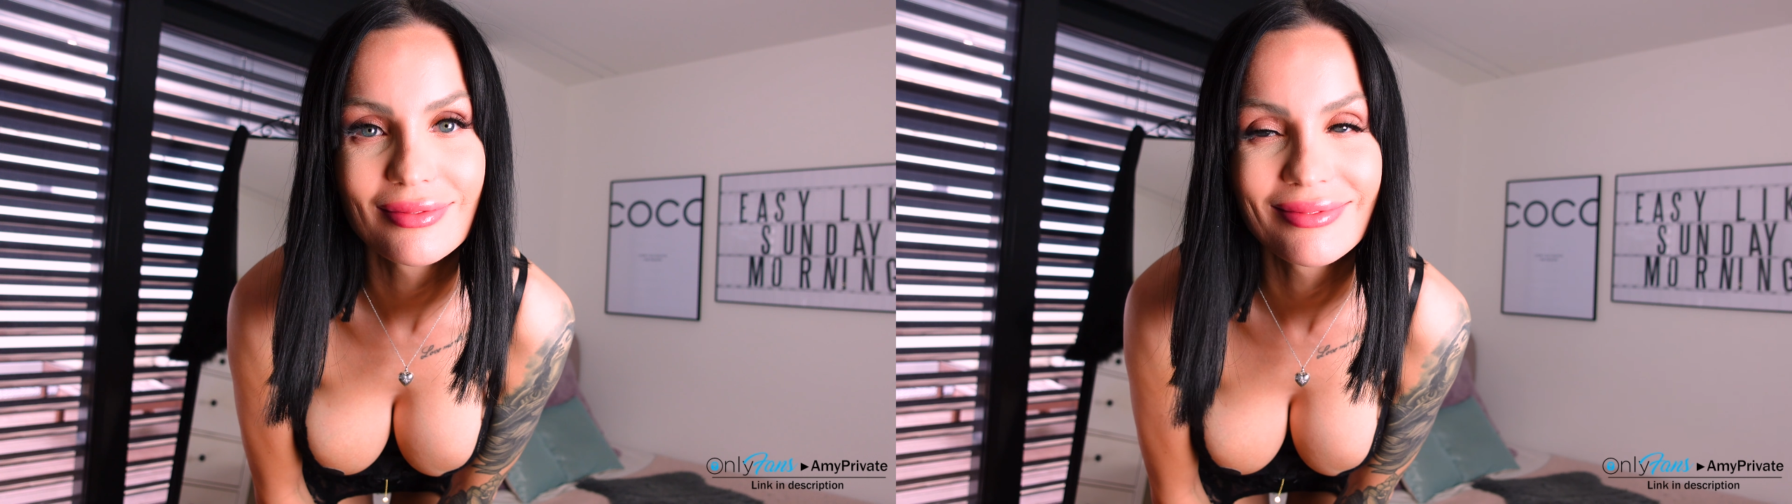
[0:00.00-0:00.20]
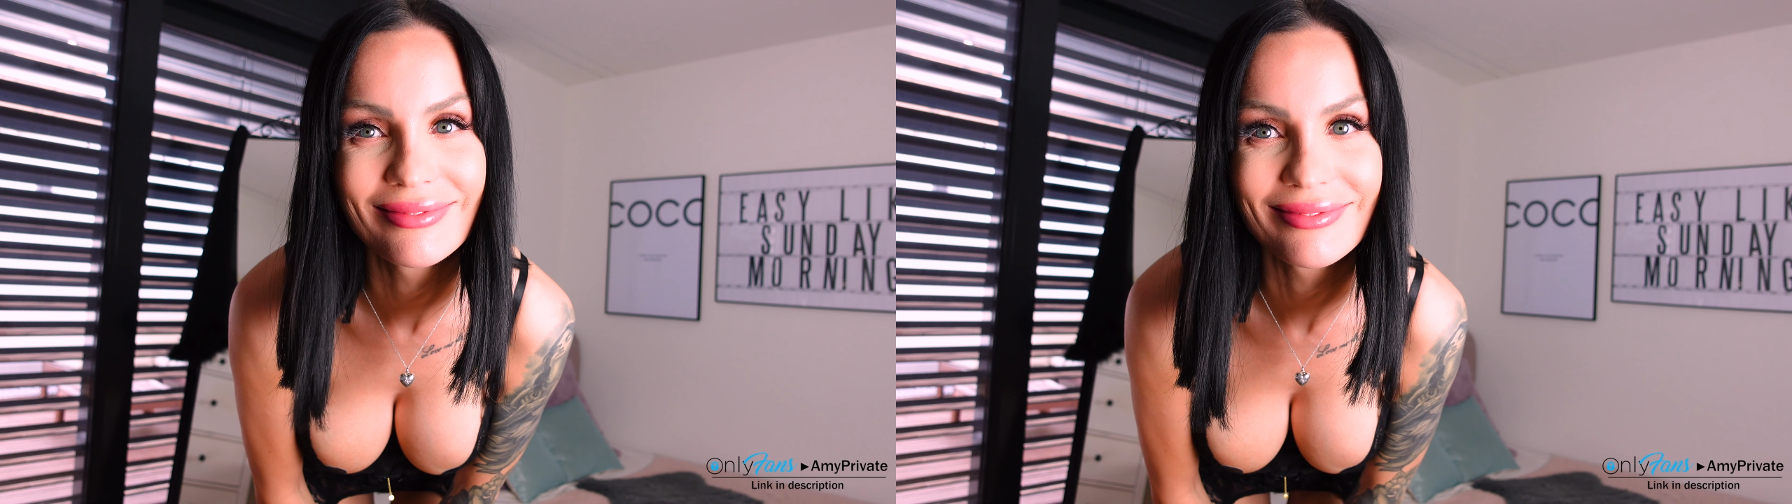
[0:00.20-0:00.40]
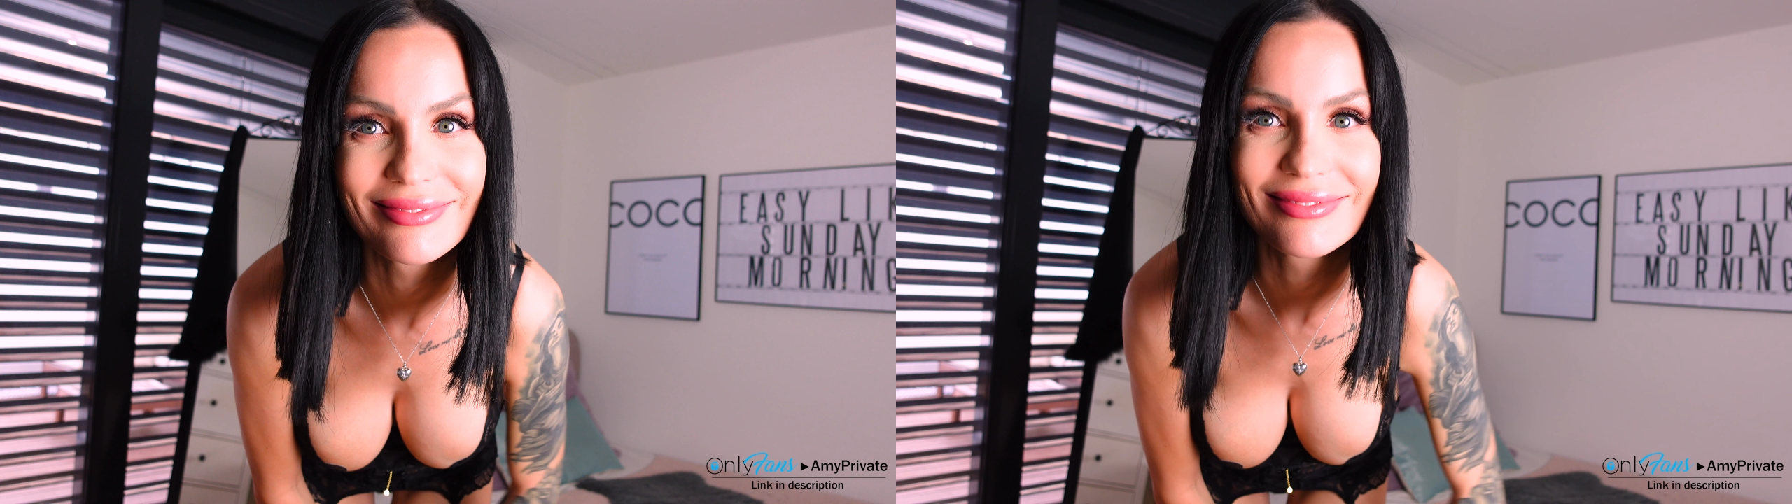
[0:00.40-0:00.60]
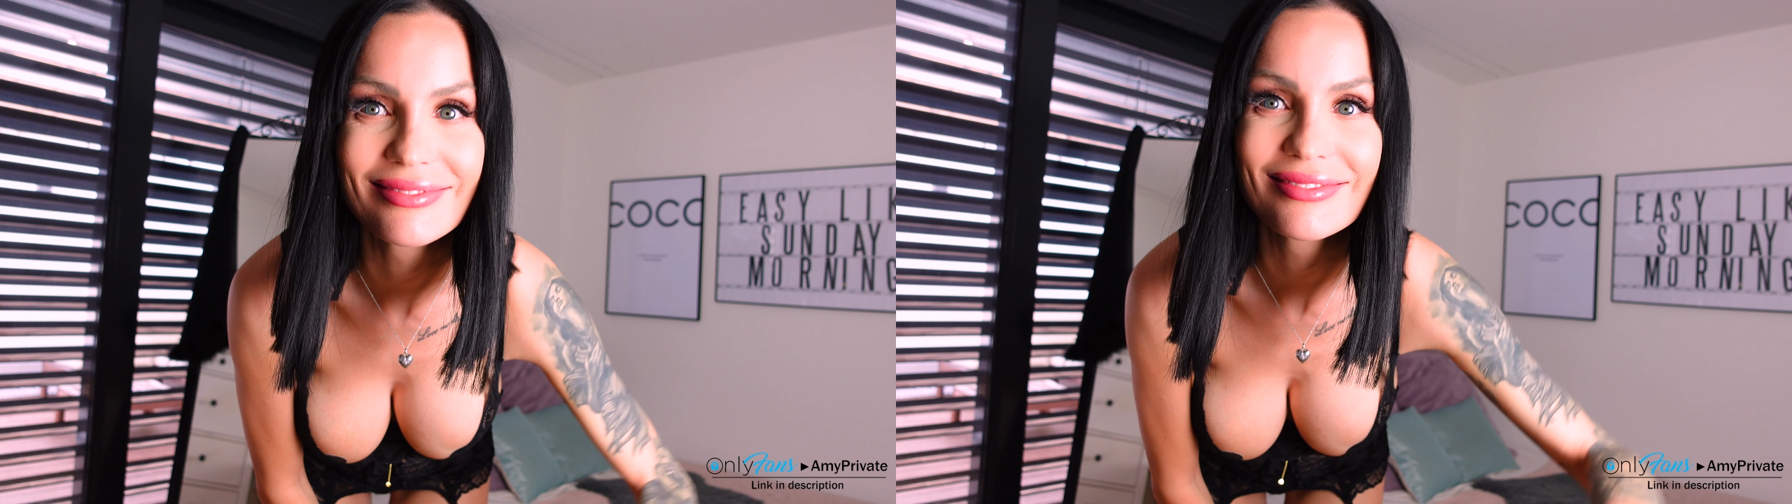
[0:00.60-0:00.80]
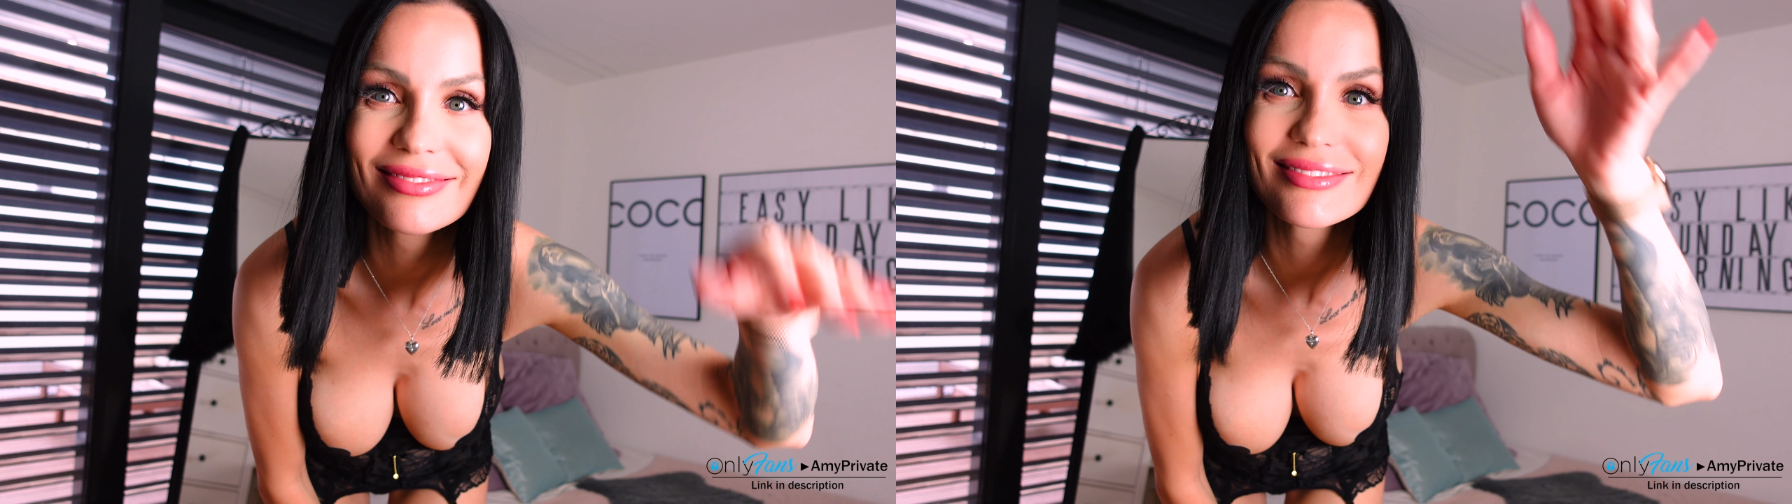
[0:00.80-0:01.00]
Hmm.
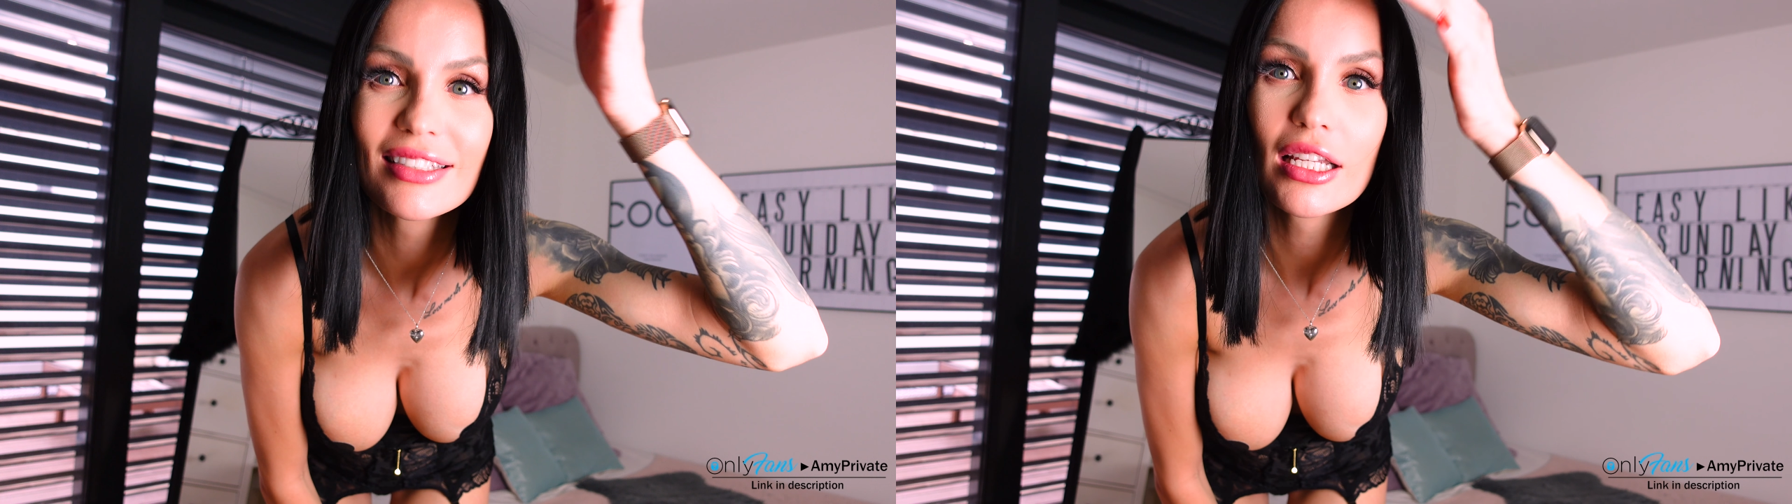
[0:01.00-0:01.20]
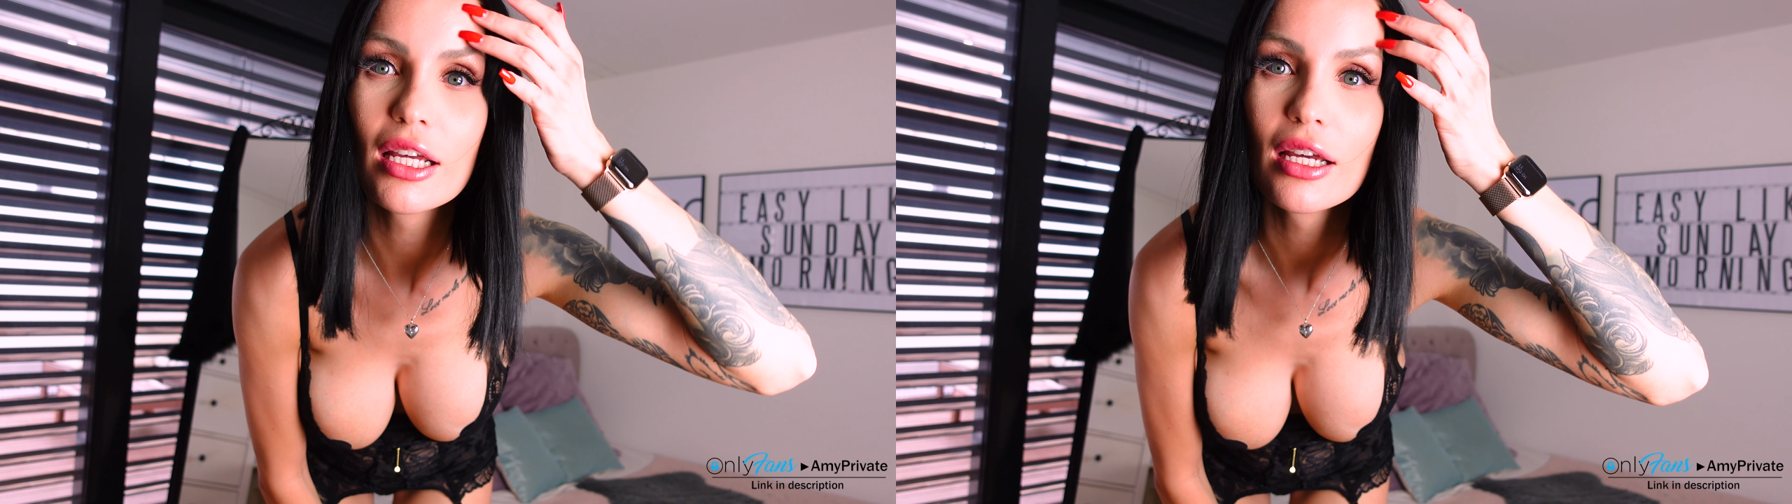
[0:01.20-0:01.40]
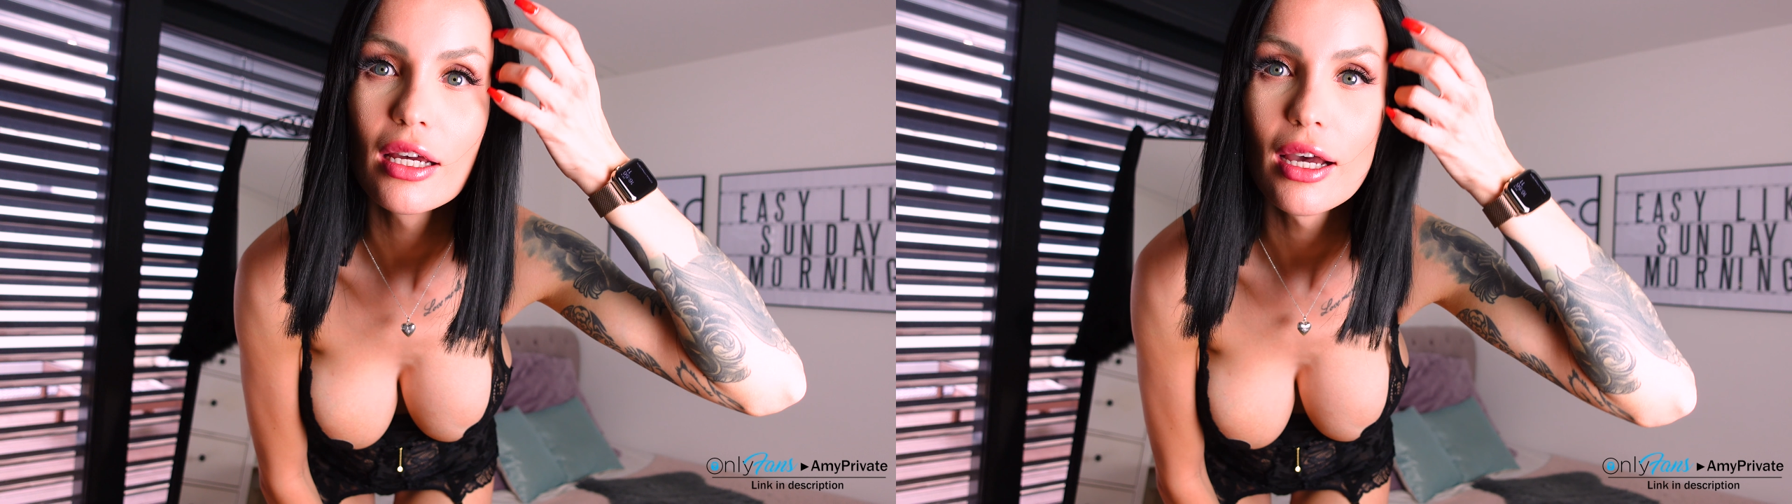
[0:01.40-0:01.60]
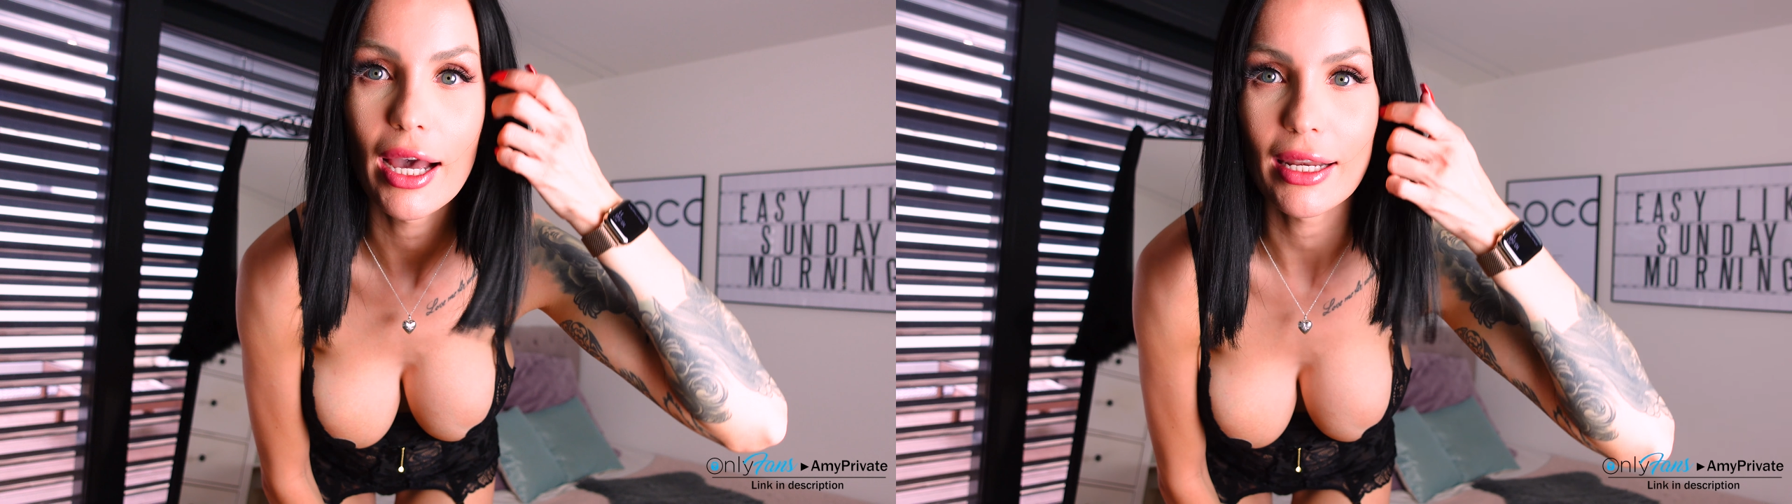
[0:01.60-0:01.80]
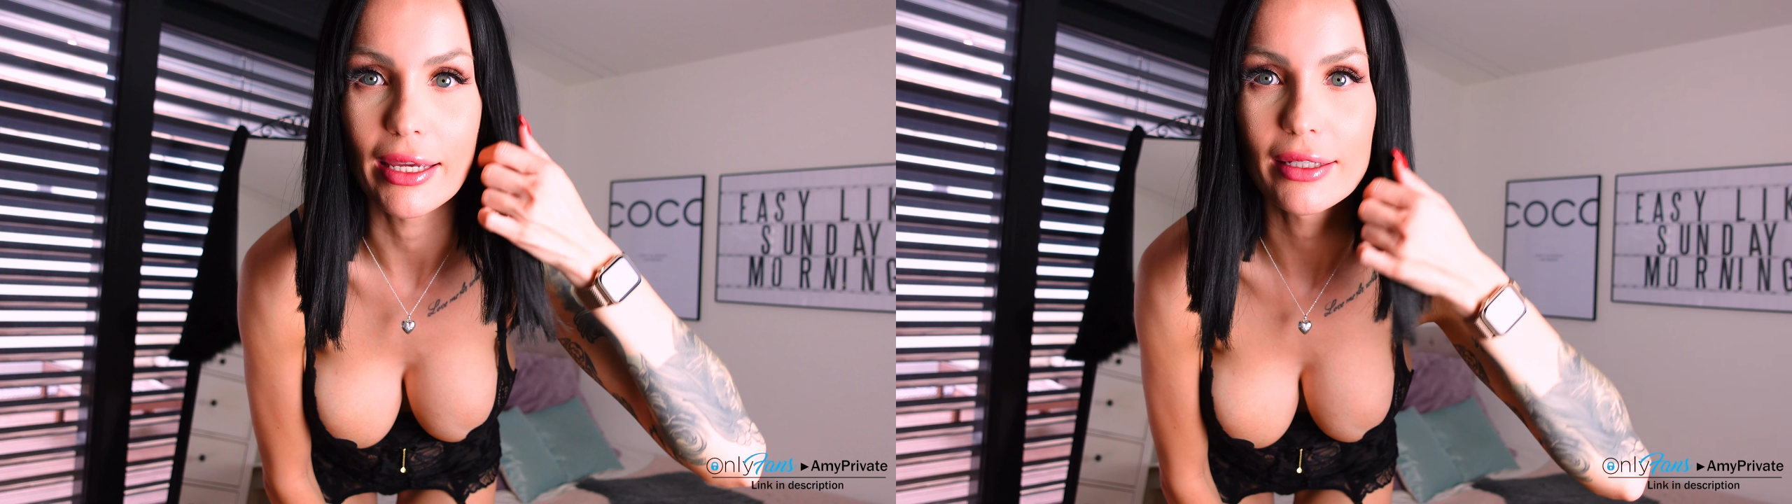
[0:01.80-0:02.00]

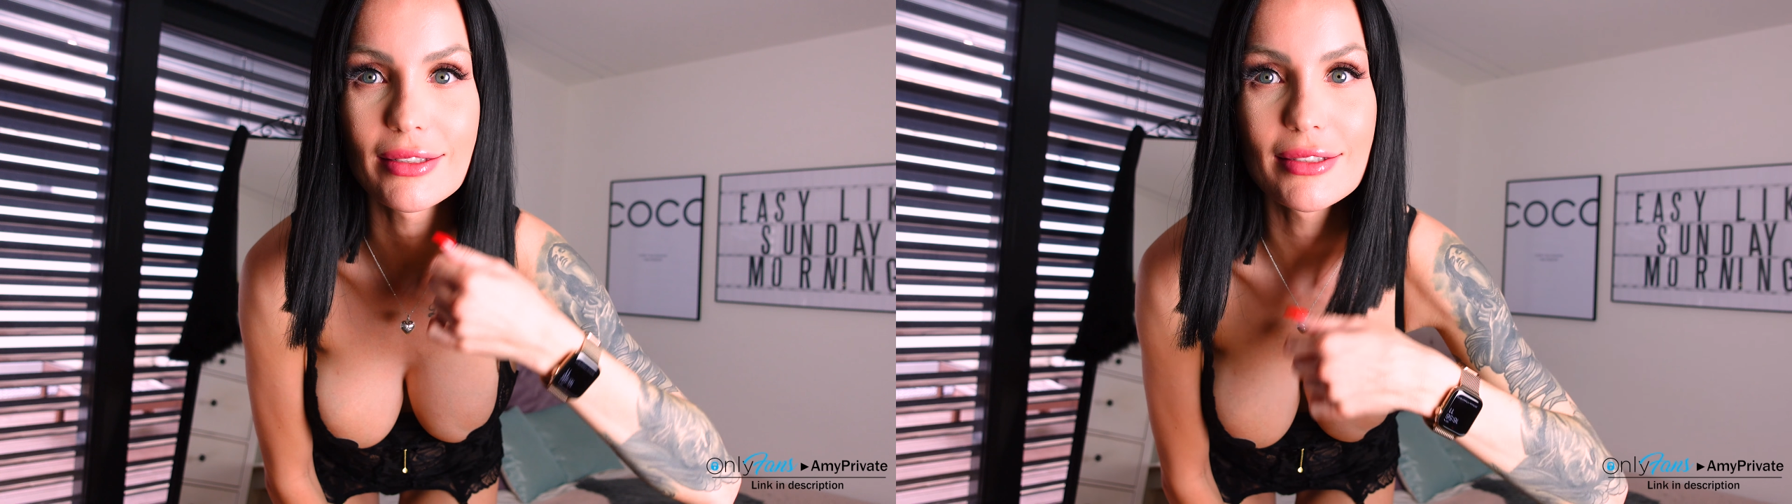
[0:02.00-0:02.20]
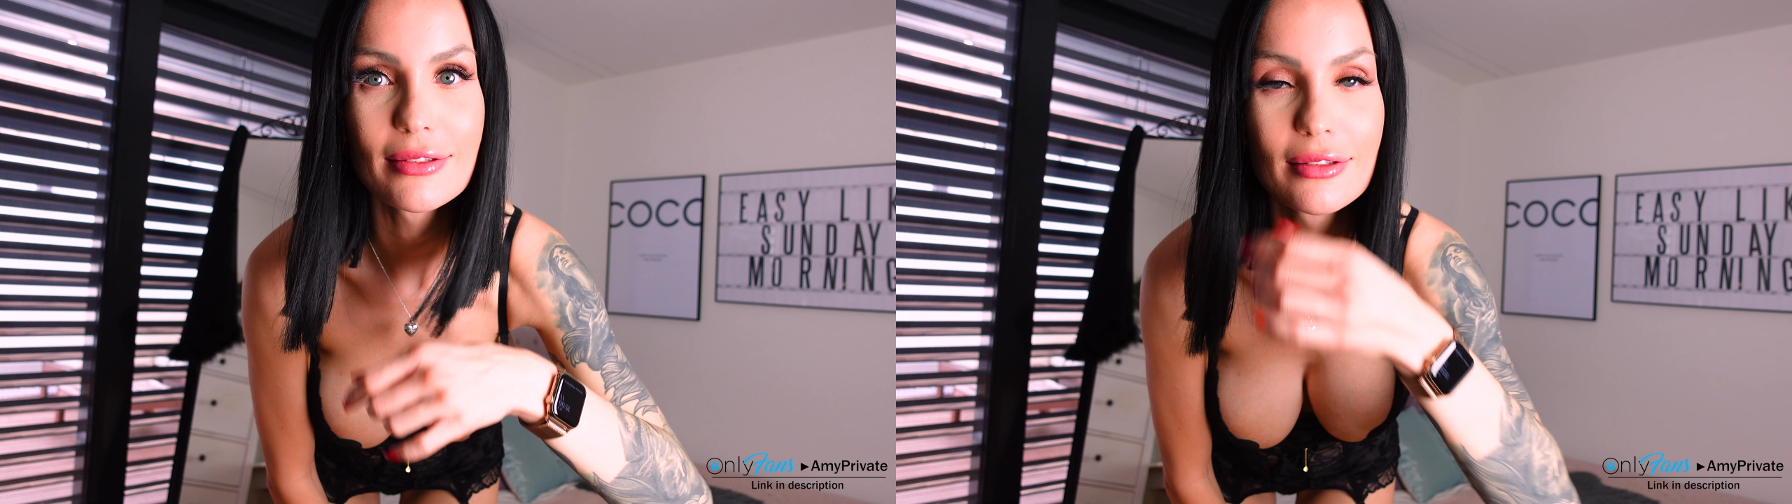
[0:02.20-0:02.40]
I like it.